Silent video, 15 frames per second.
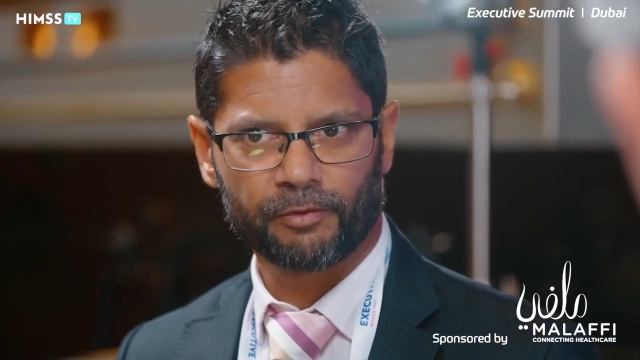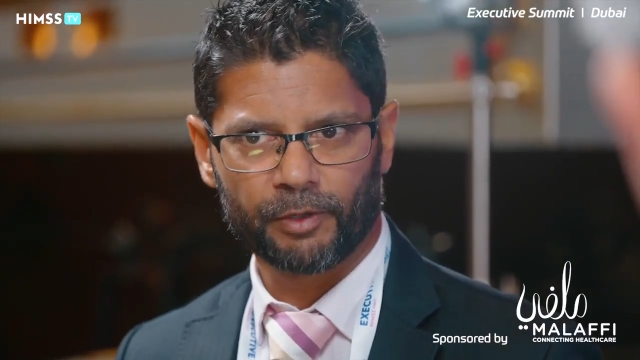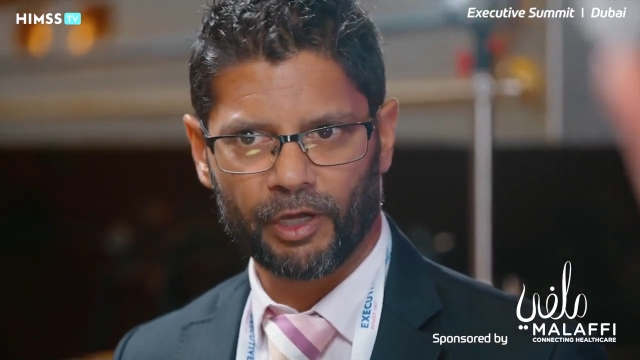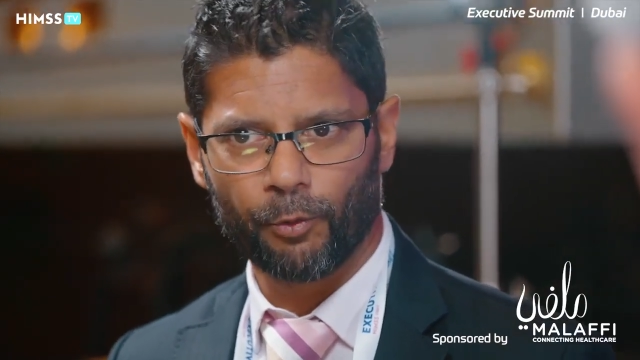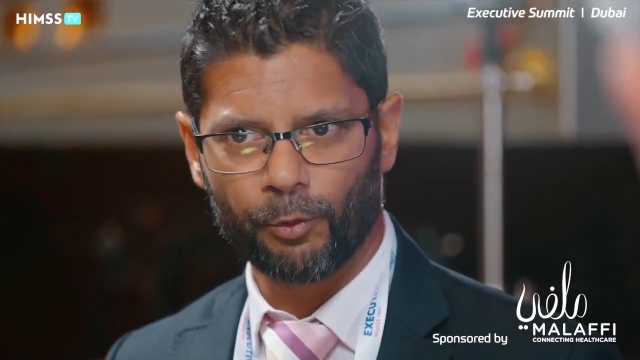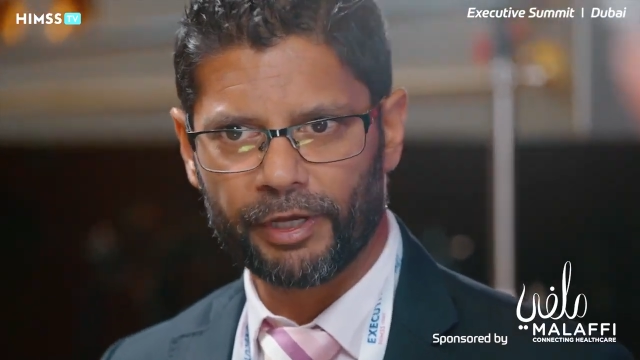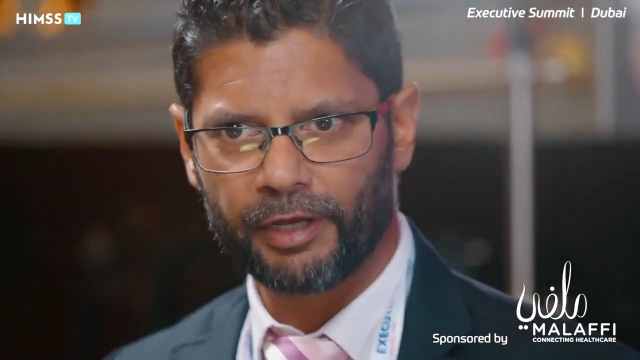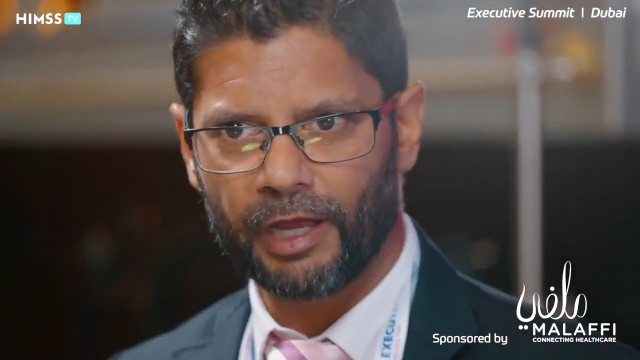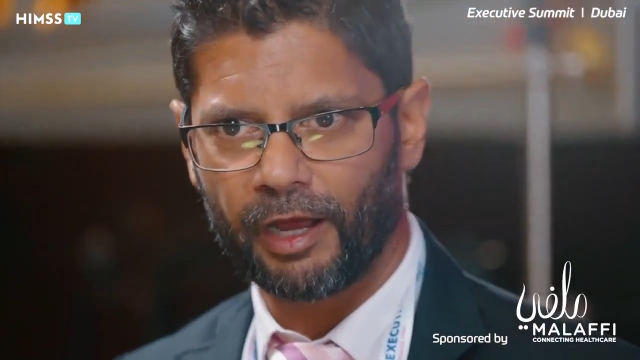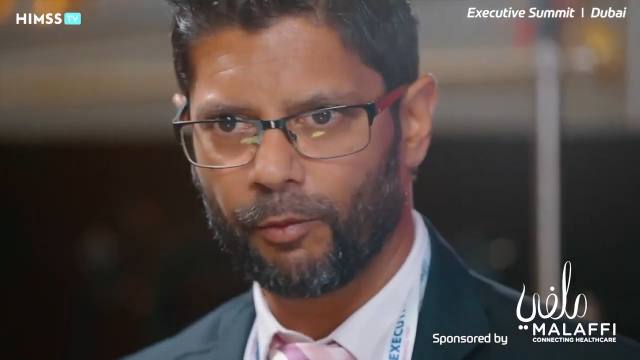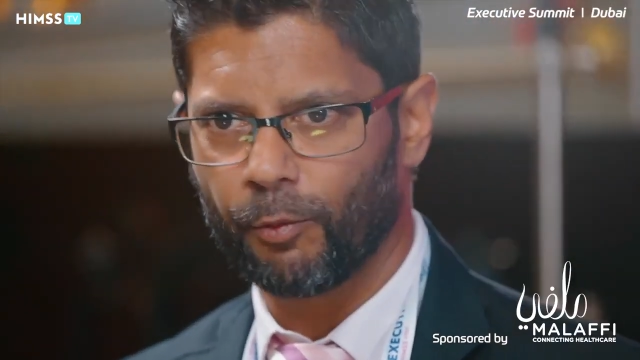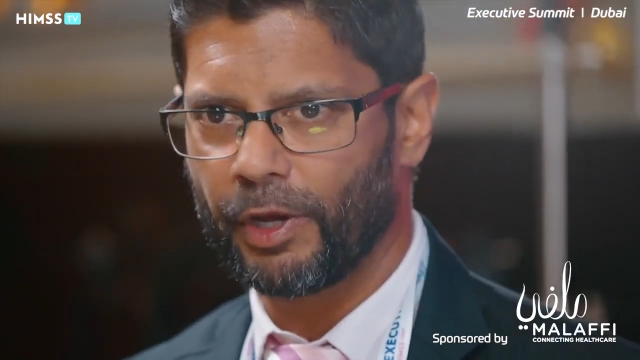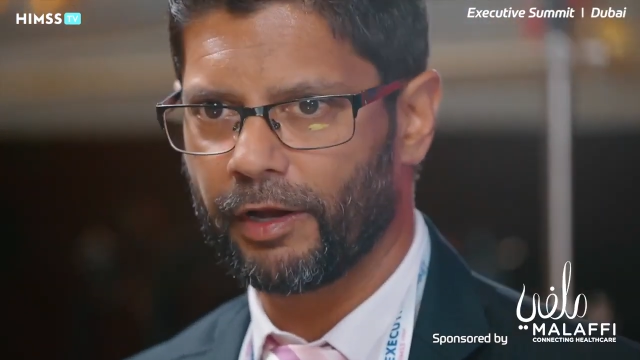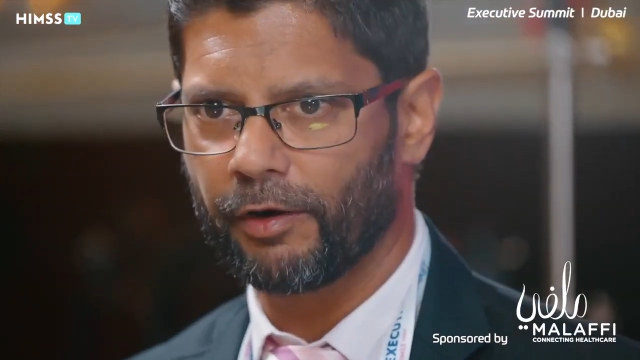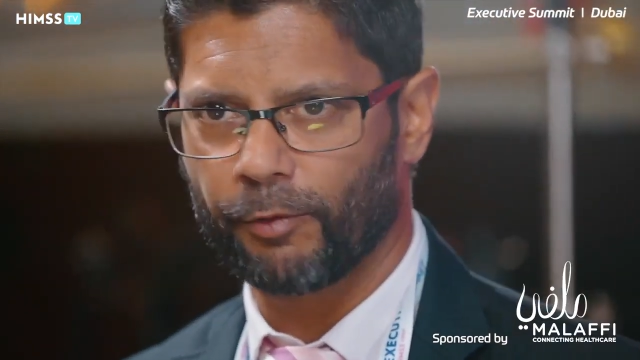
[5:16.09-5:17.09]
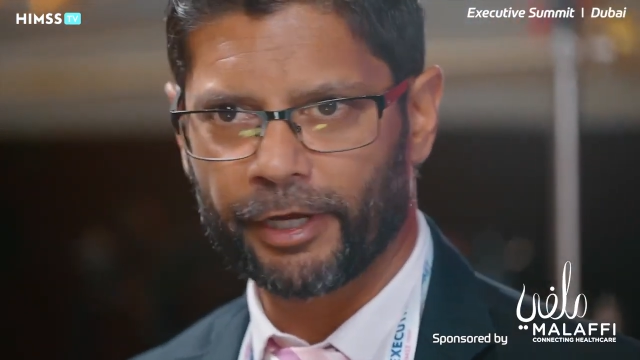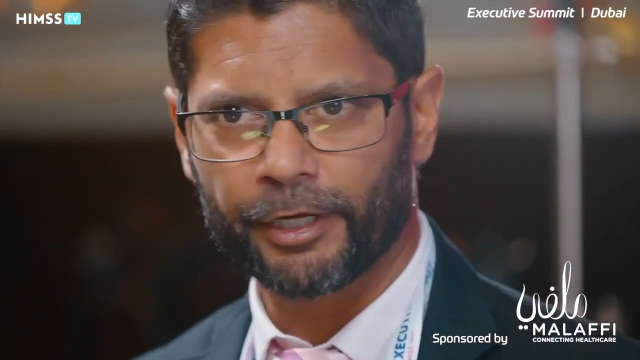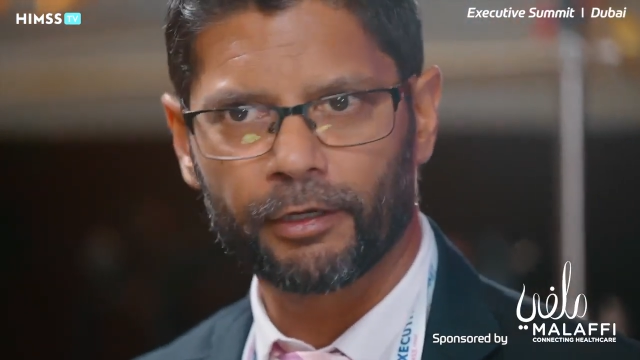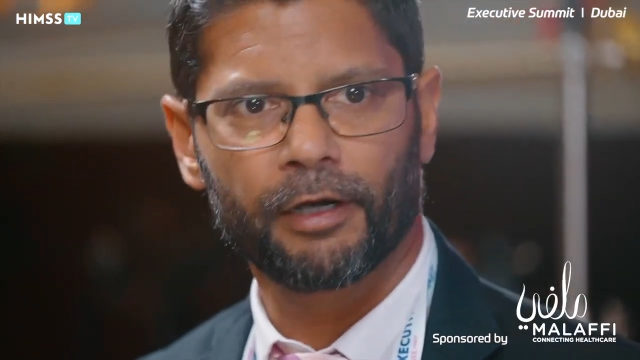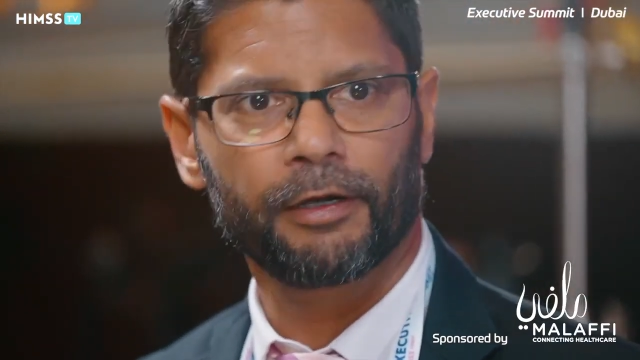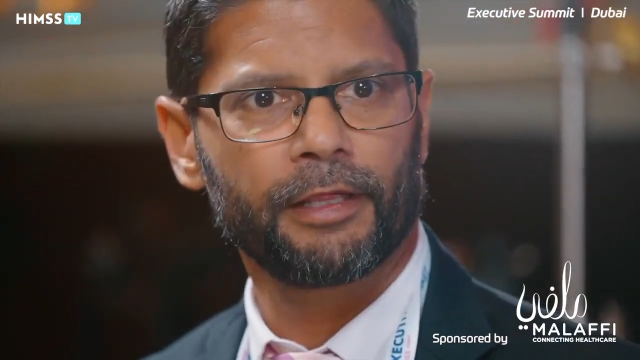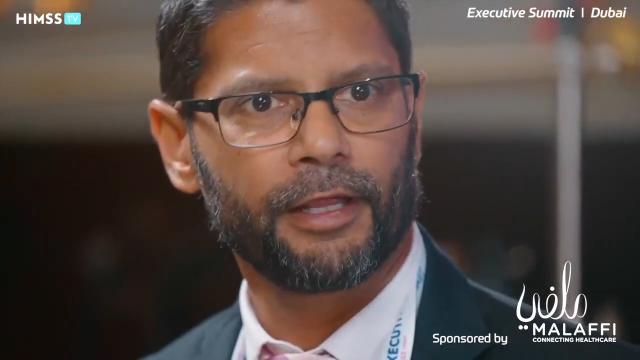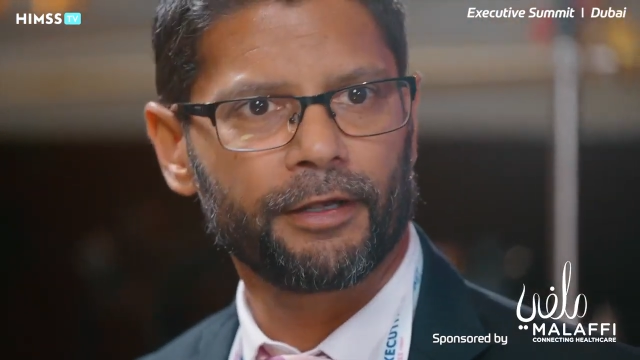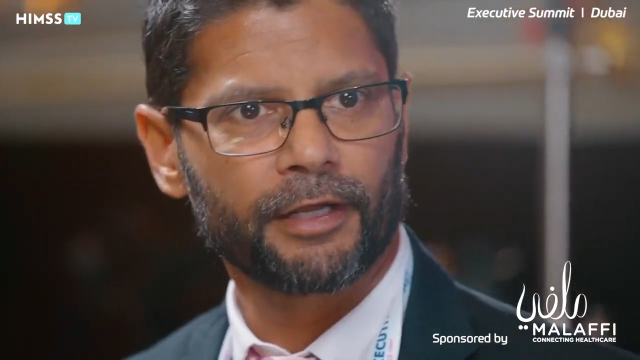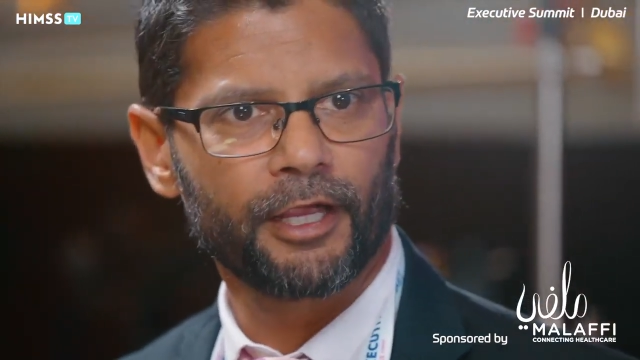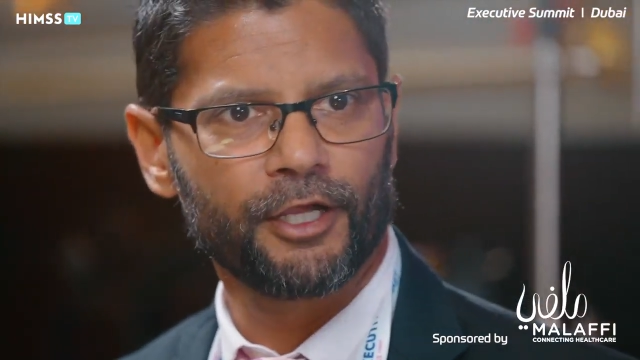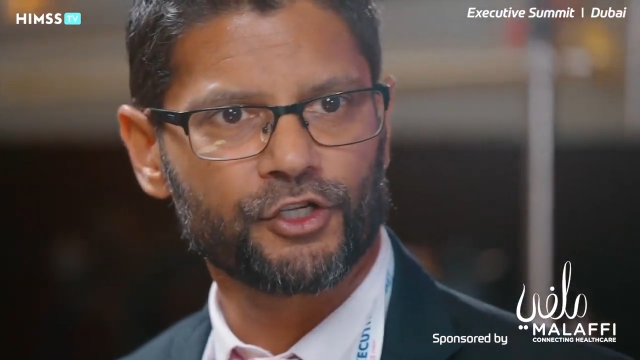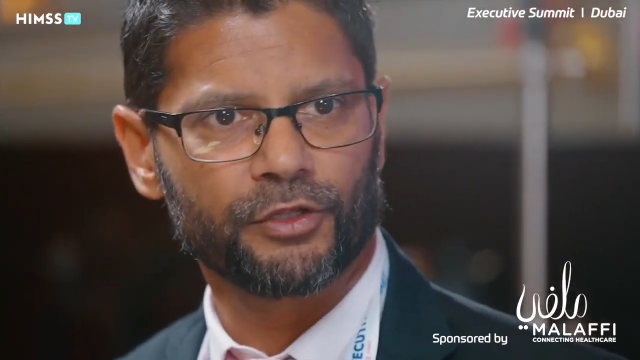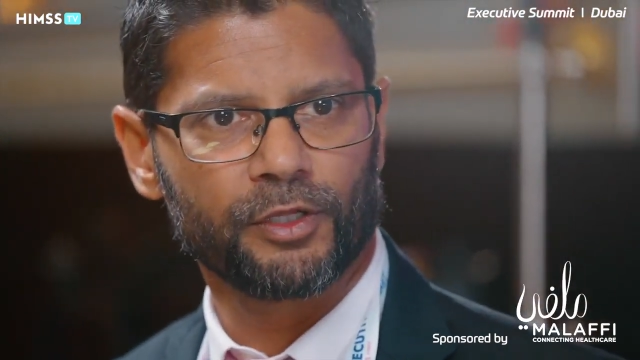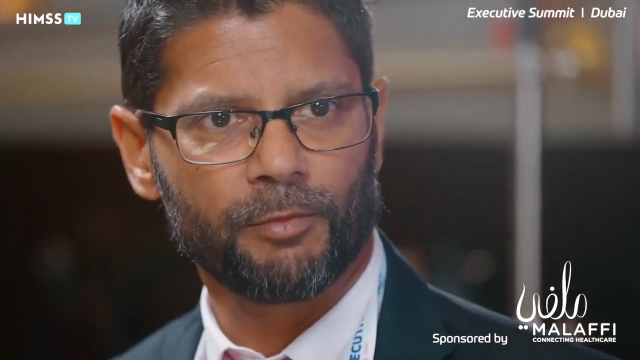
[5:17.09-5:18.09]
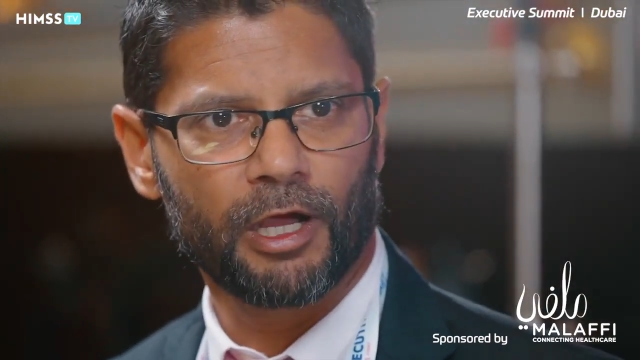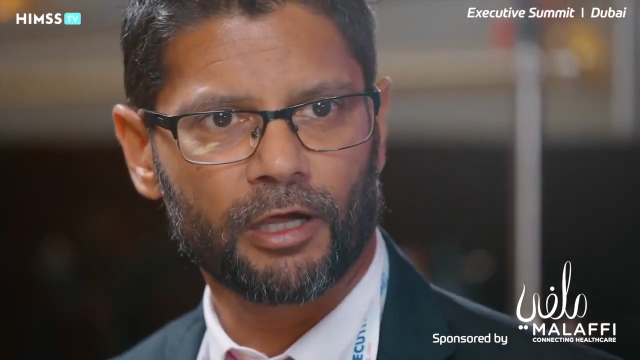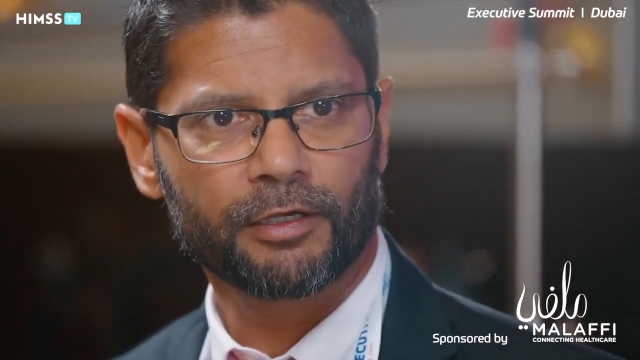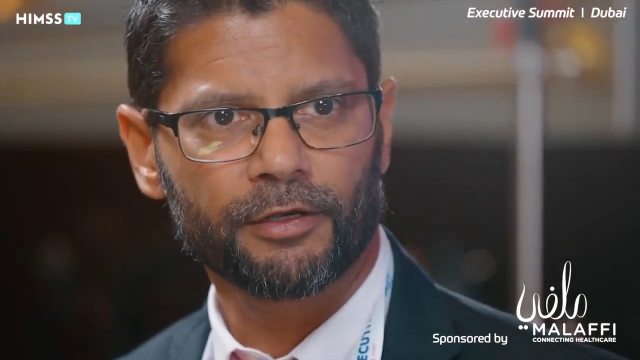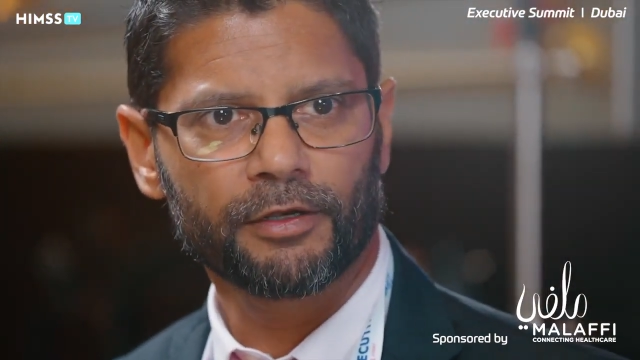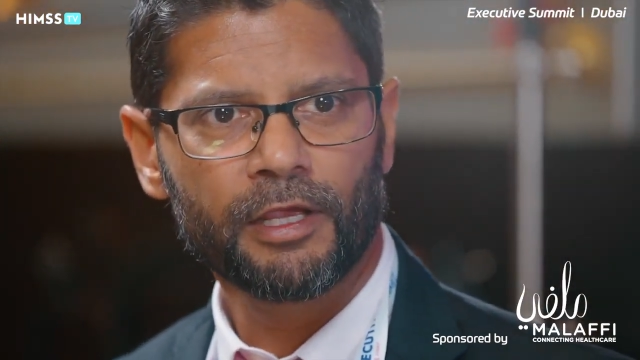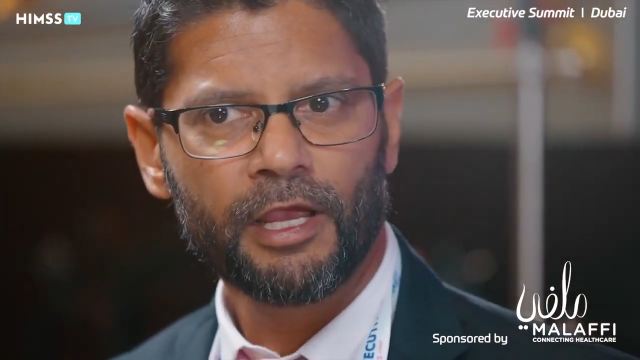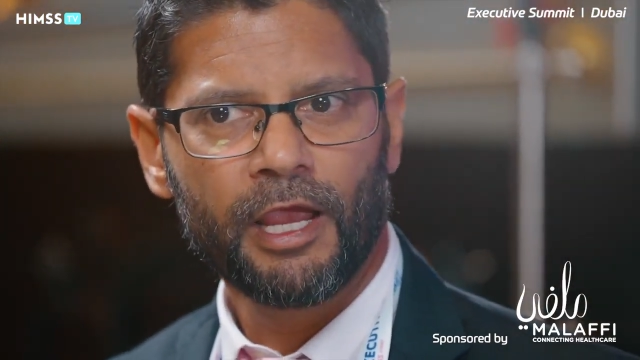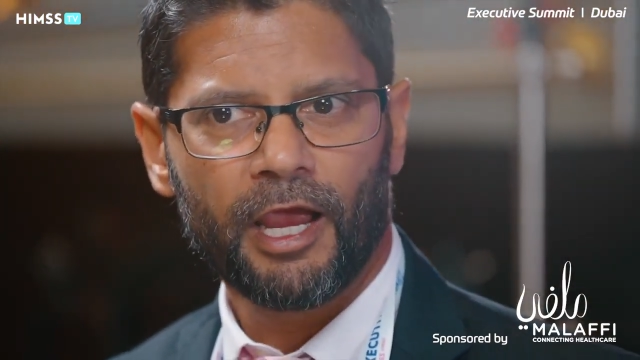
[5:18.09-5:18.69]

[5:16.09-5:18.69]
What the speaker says: we are regularly engaged in the market,